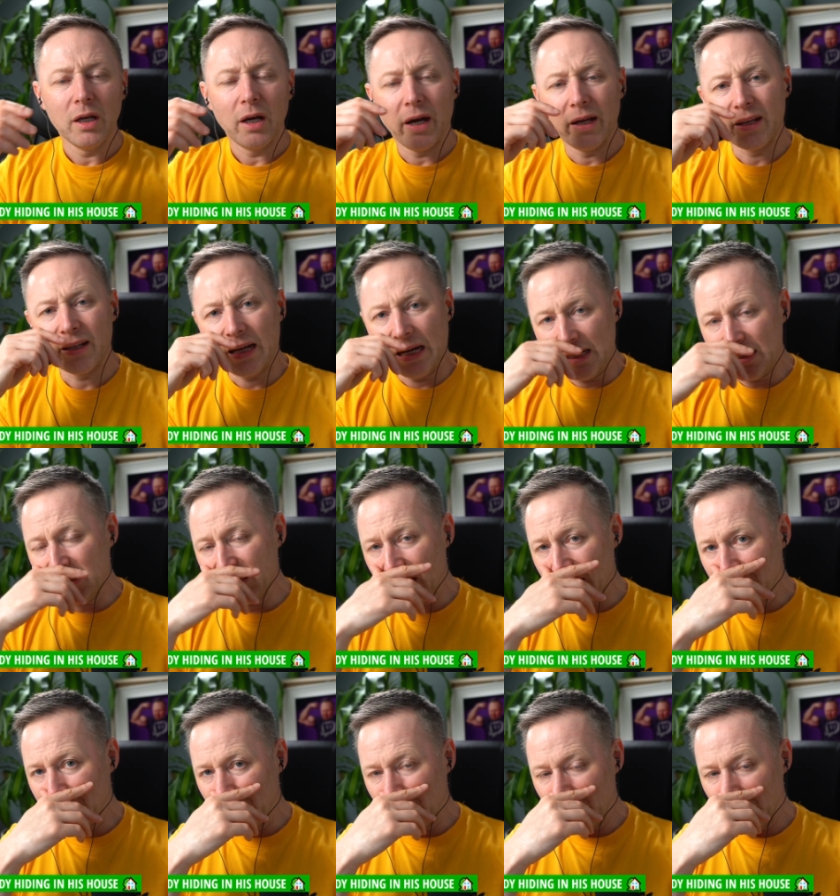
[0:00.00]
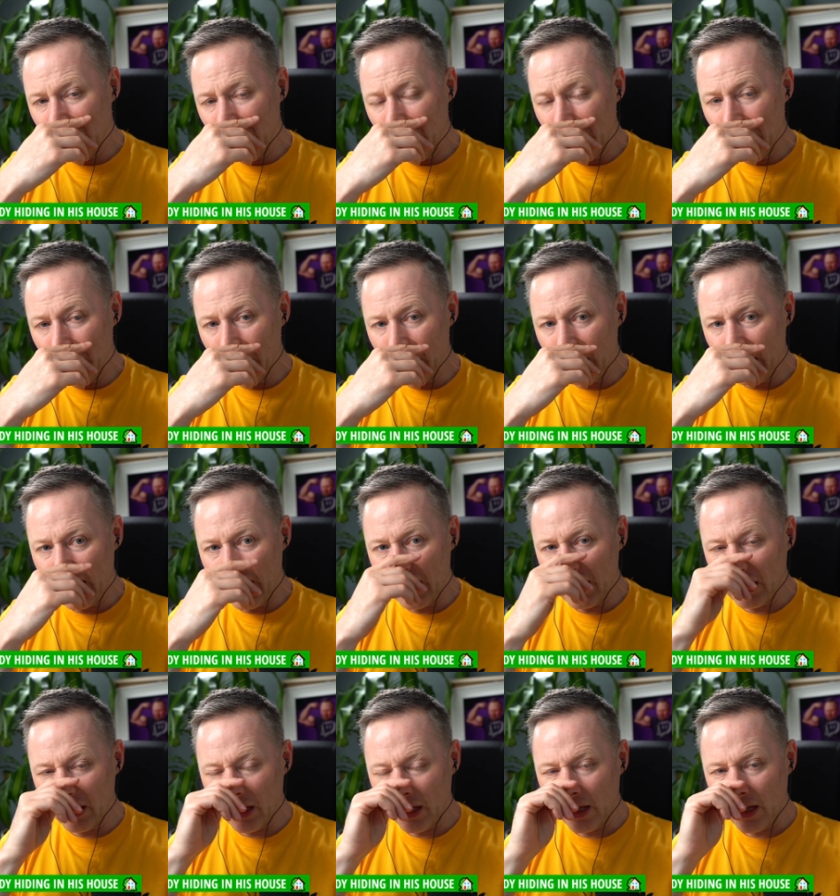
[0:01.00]
And the guy said, uh,
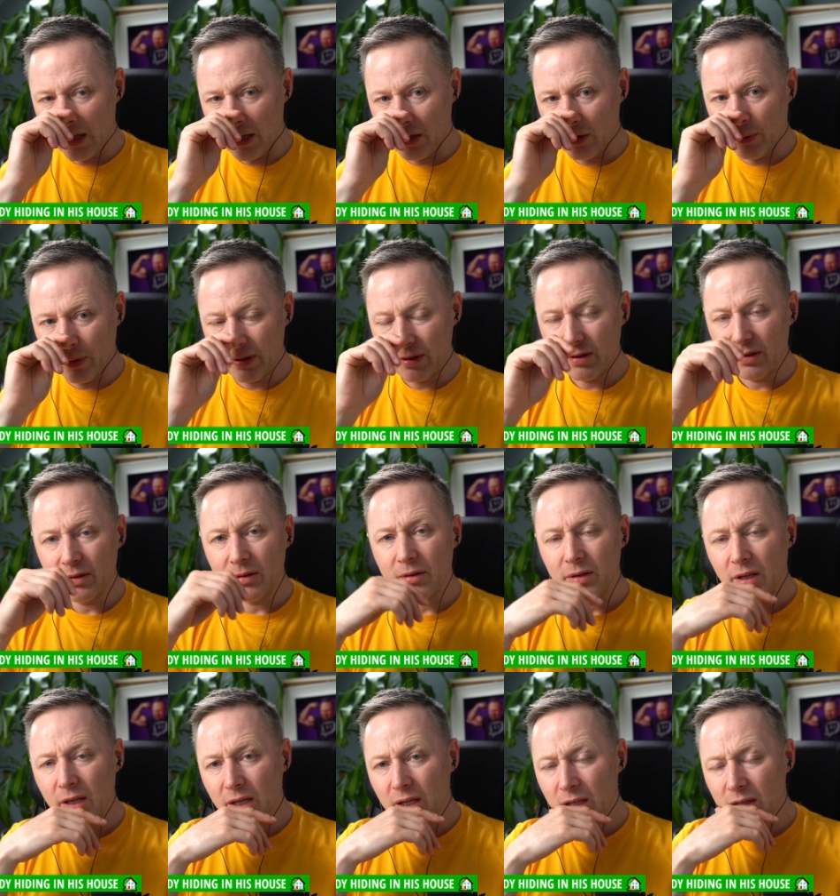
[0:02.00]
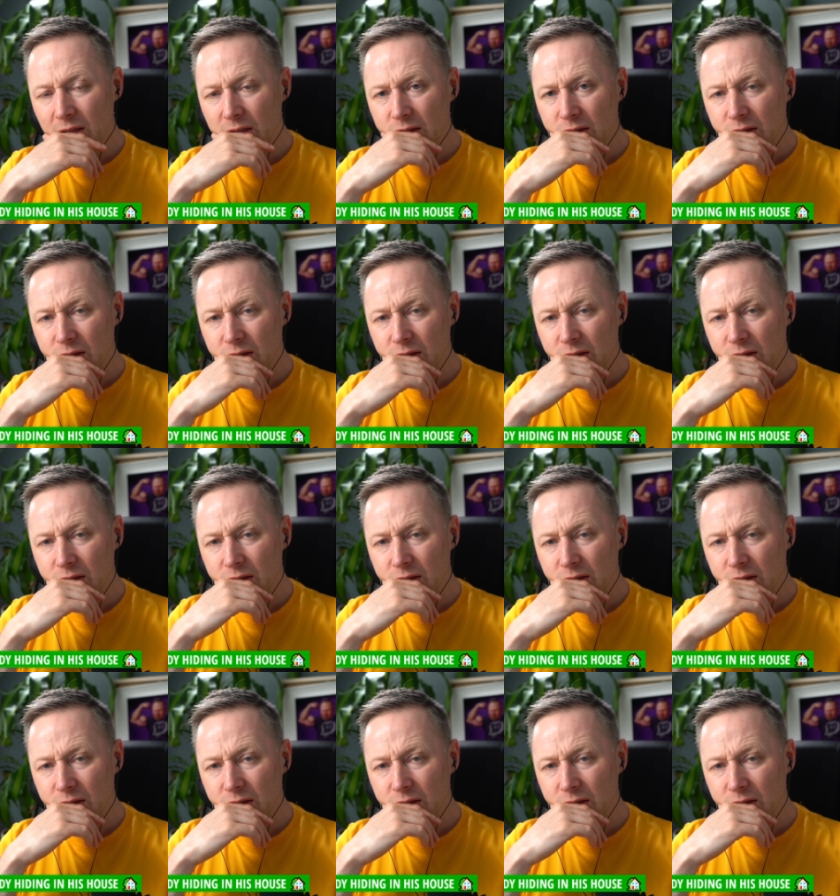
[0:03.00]
eighty quid, eighty.